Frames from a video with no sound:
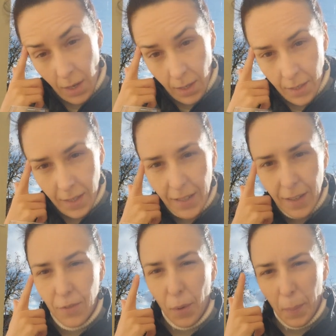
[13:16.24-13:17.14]

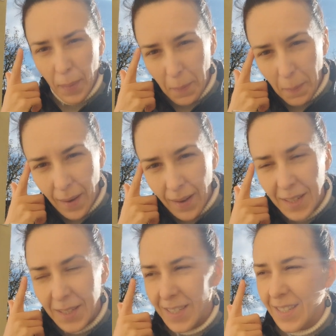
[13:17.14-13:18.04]
leave my
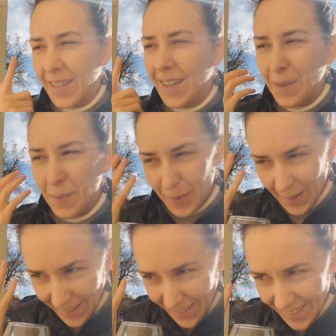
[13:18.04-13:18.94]
mind in
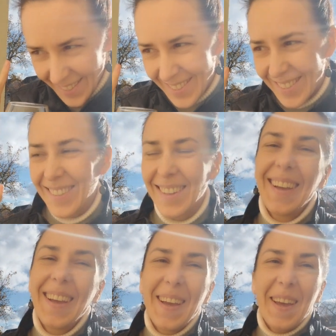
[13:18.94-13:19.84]
peace.
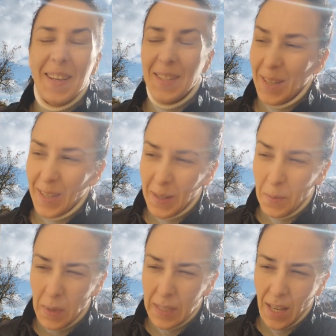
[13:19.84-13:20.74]

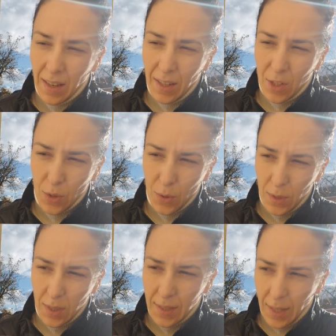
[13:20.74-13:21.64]
What Gerhard
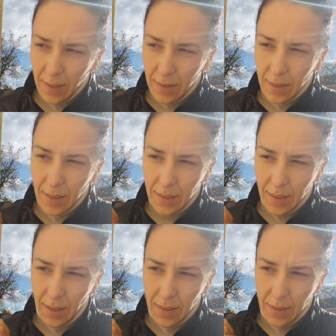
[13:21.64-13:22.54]
Schröder said, he
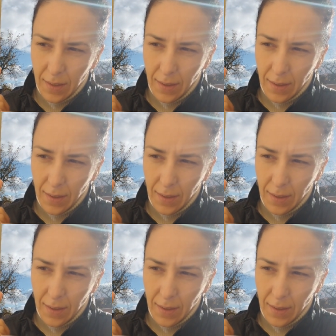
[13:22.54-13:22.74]
said